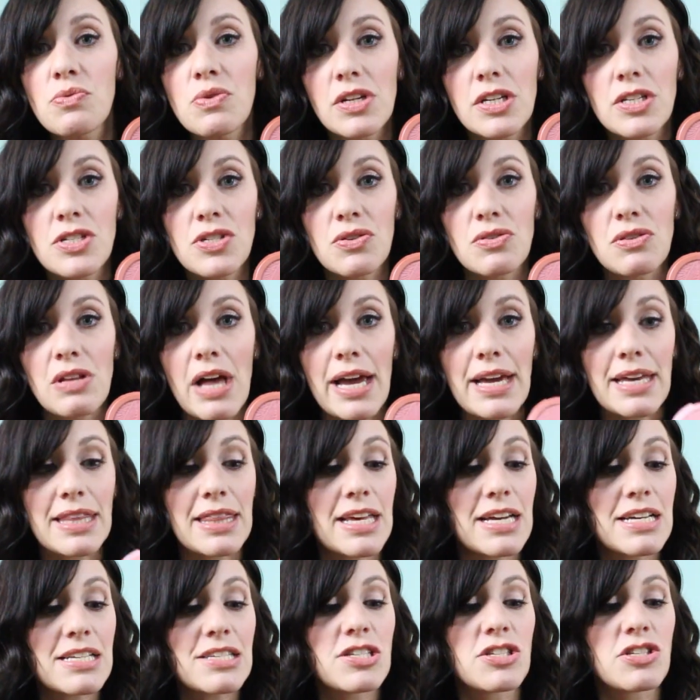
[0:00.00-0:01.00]
really do like
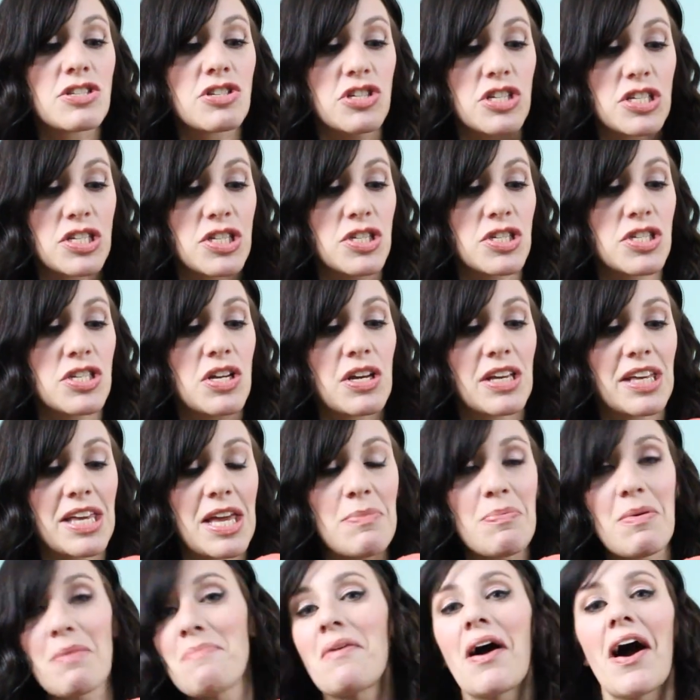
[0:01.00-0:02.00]
this. Just
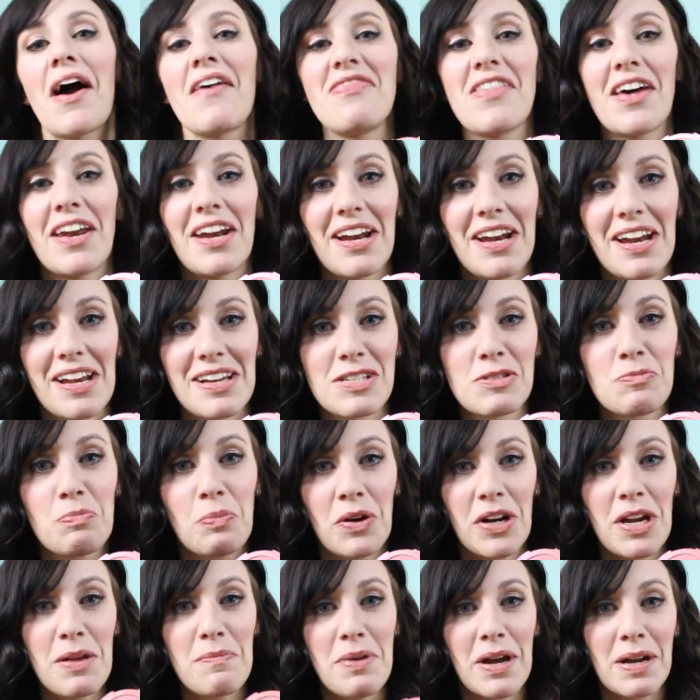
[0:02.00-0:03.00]
keep in mind that it is
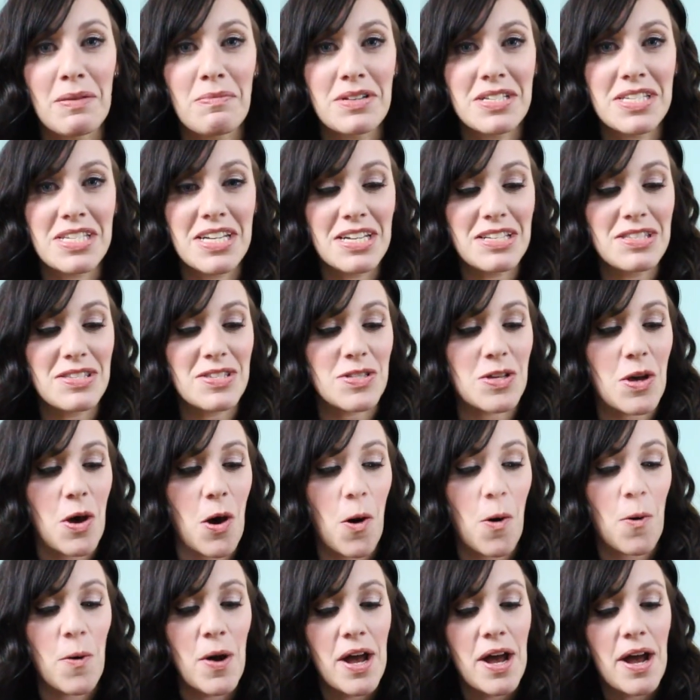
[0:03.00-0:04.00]
pretty pigmented.
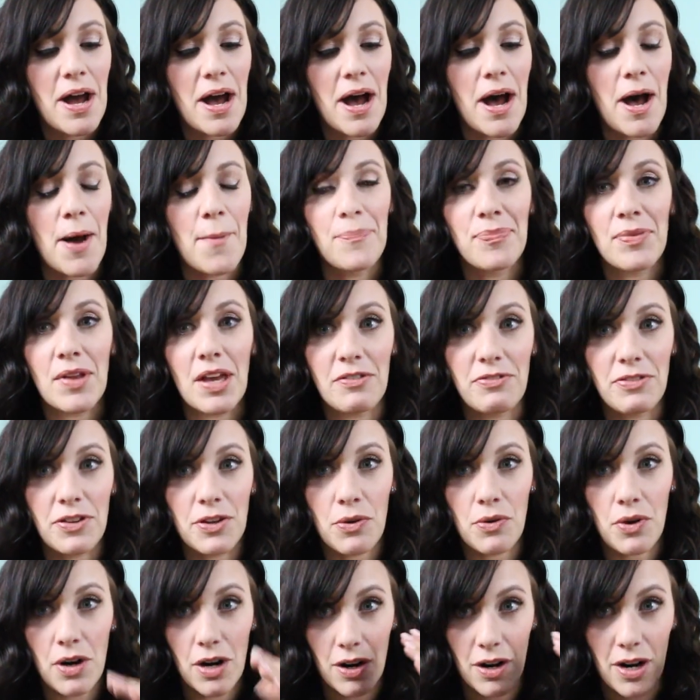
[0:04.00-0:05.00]
So if
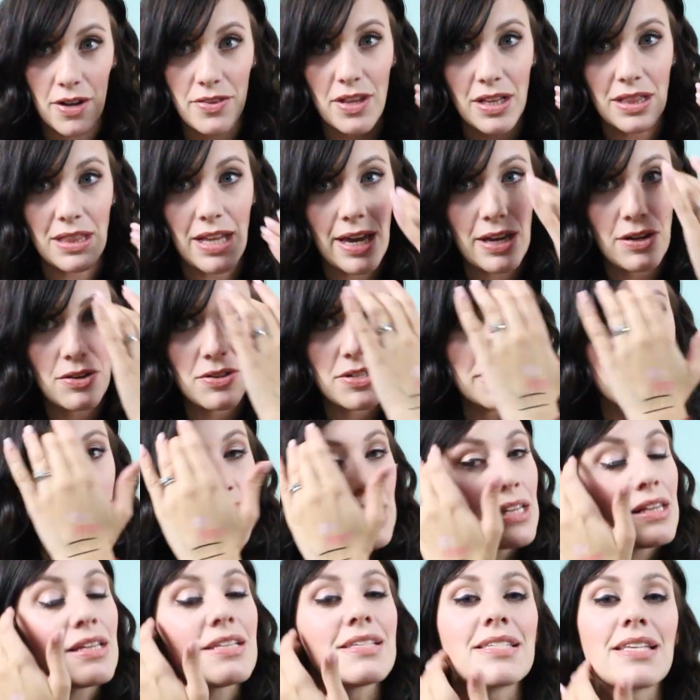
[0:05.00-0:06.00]
you are on the lighter
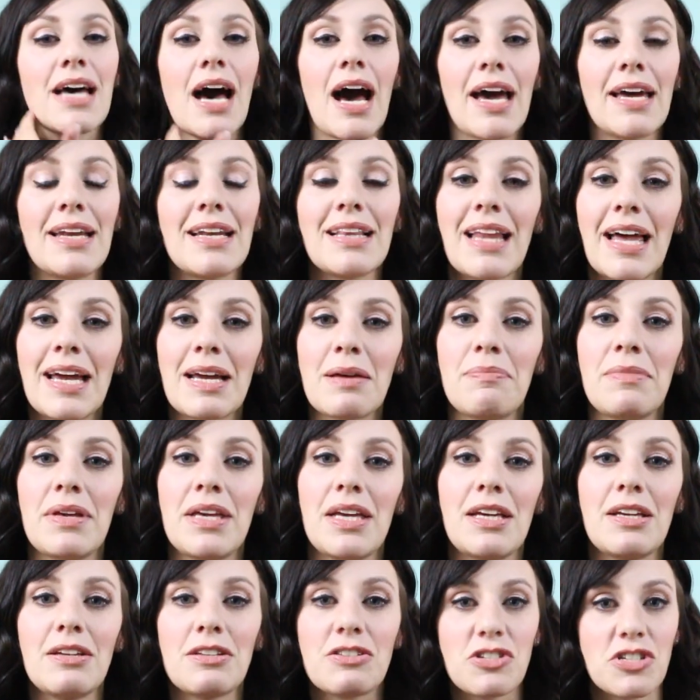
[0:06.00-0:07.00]
side like
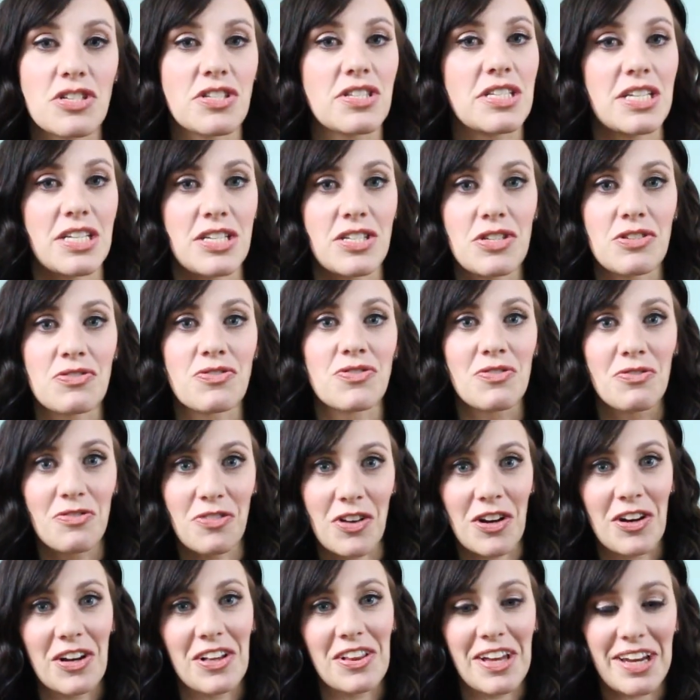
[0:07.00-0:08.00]
me, you just need to use a
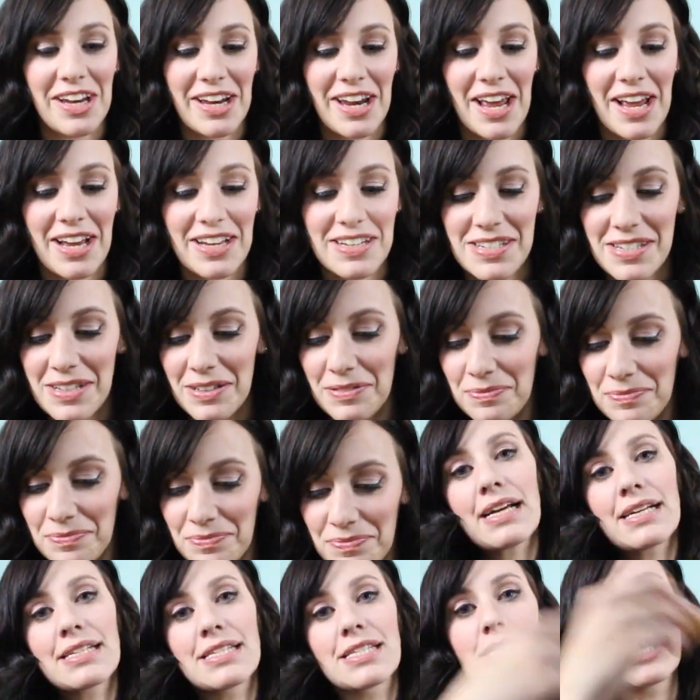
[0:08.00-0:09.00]
very light hand.
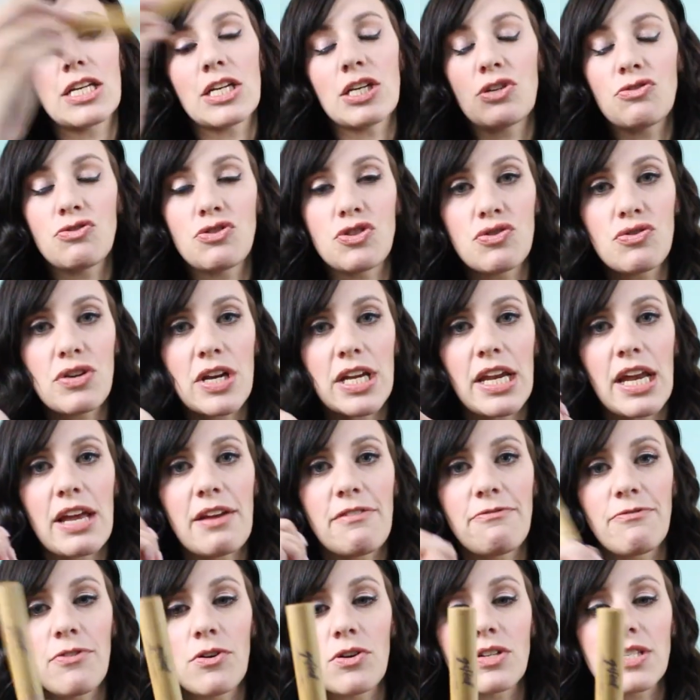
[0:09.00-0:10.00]
Next, you do get
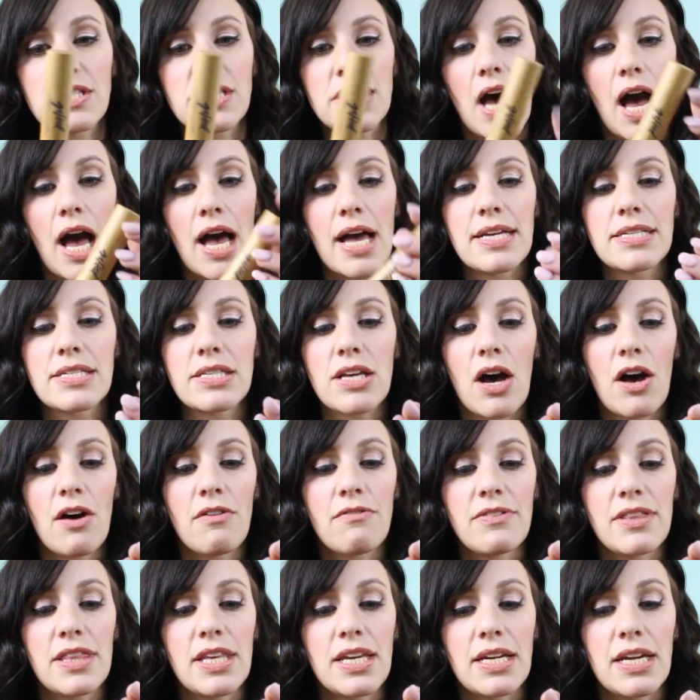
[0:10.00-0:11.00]
a full size
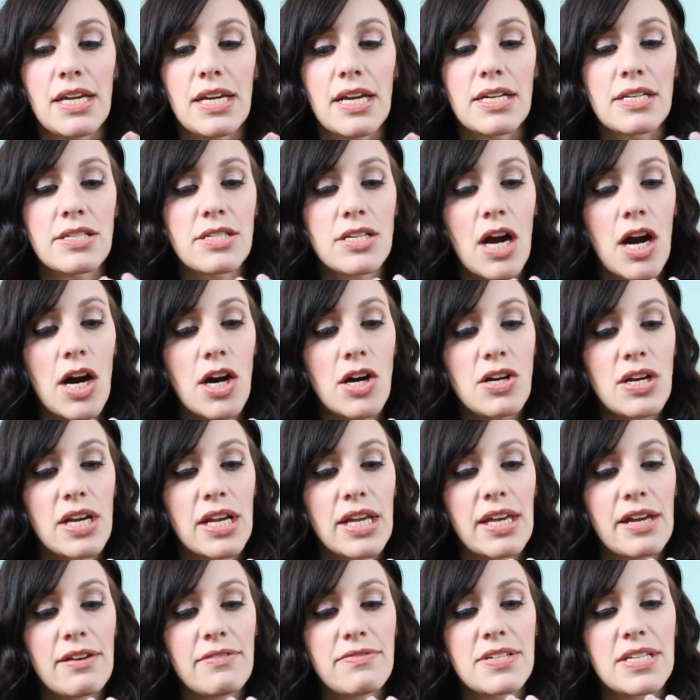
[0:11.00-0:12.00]
of the Tarte
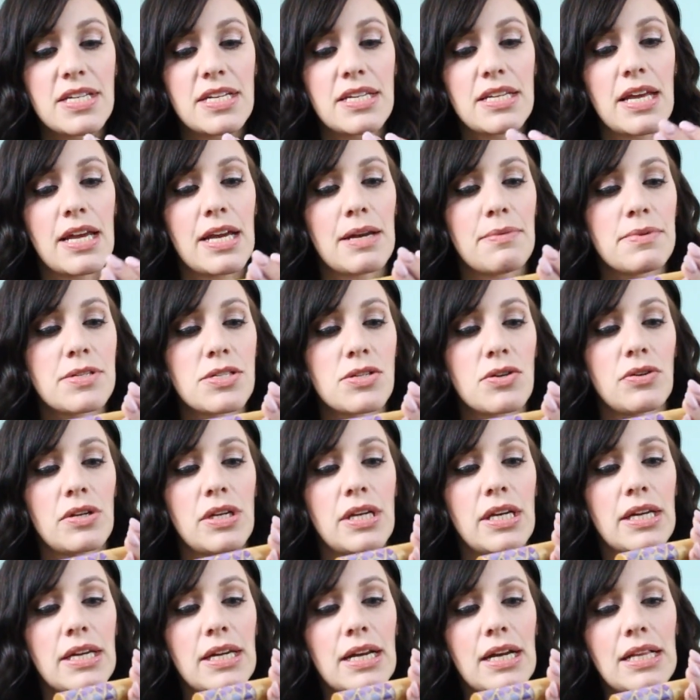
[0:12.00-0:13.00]
Gifted
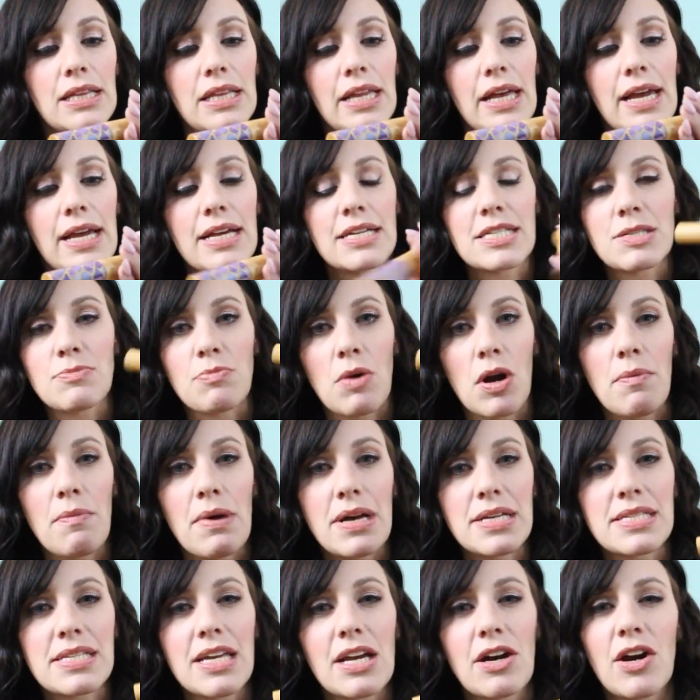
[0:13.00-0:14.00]
Amazonian Clay Smart
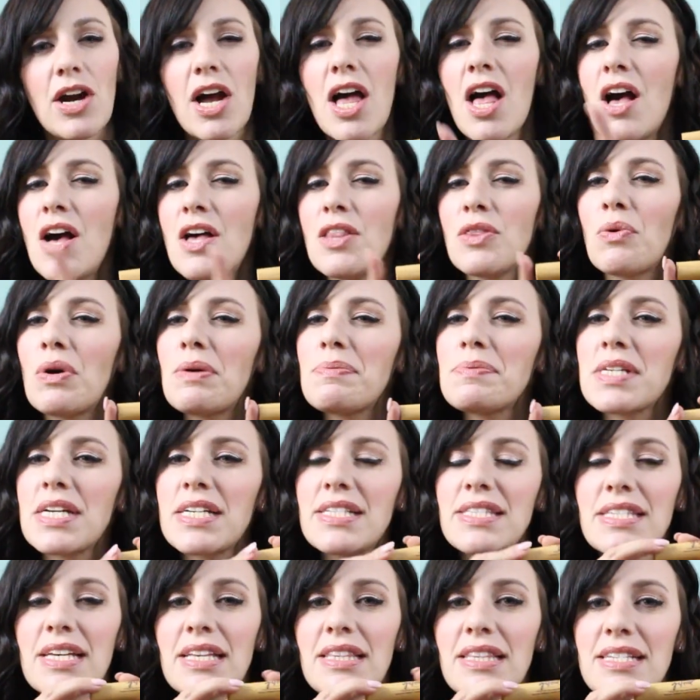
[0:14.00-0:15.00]
Mascara. The
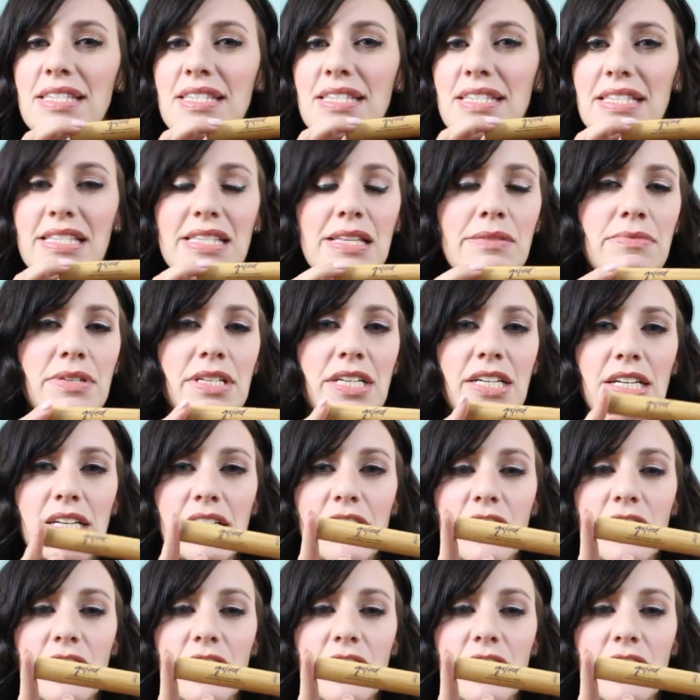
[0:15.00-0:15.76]
website said this is limited